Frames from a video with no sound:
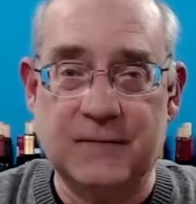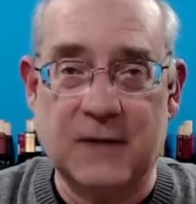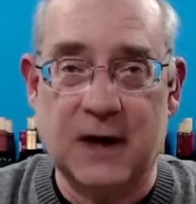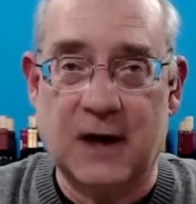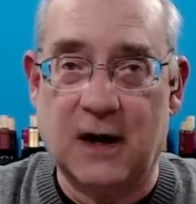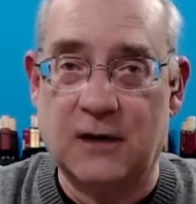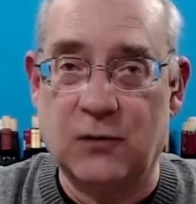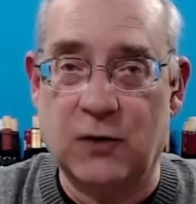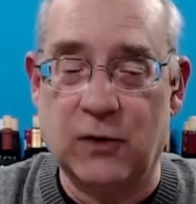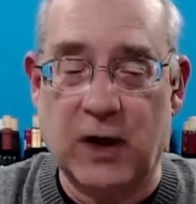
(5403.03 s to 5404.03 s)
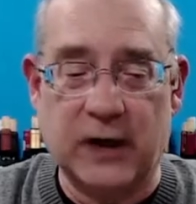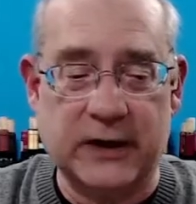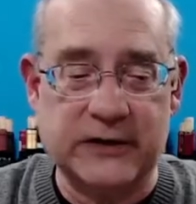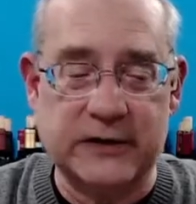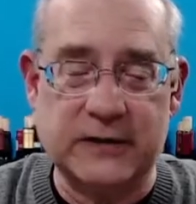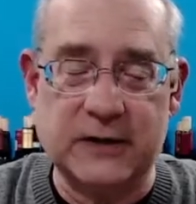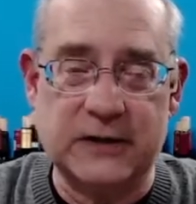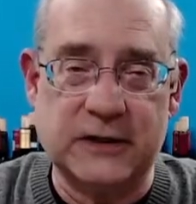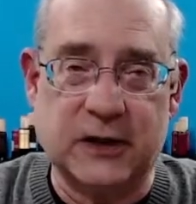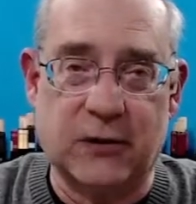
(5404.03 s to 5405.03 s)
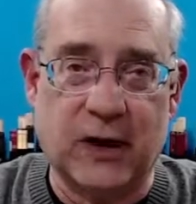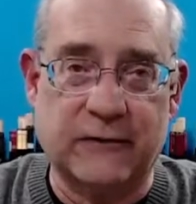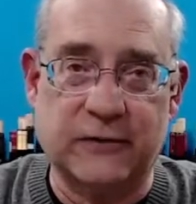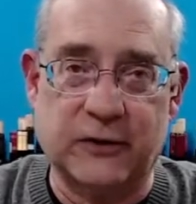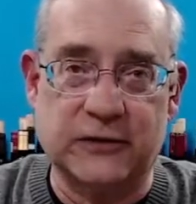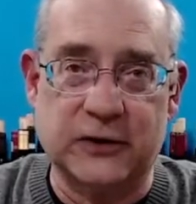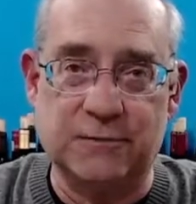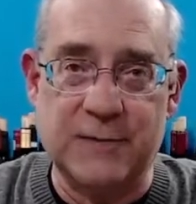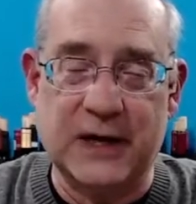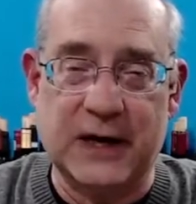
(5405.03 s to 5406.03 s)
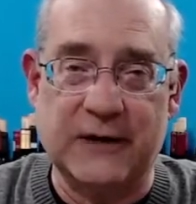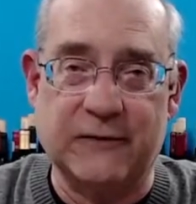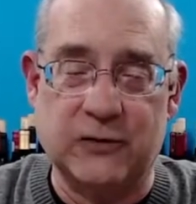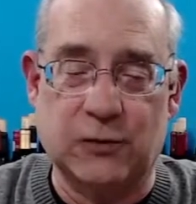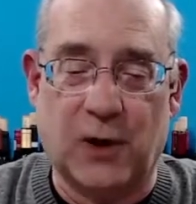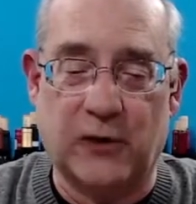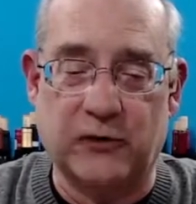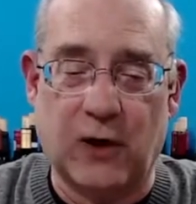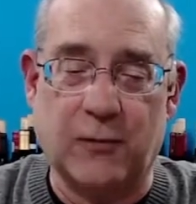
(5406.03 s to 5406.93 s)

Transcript: We're not going to stick around till midnight for the ball drop.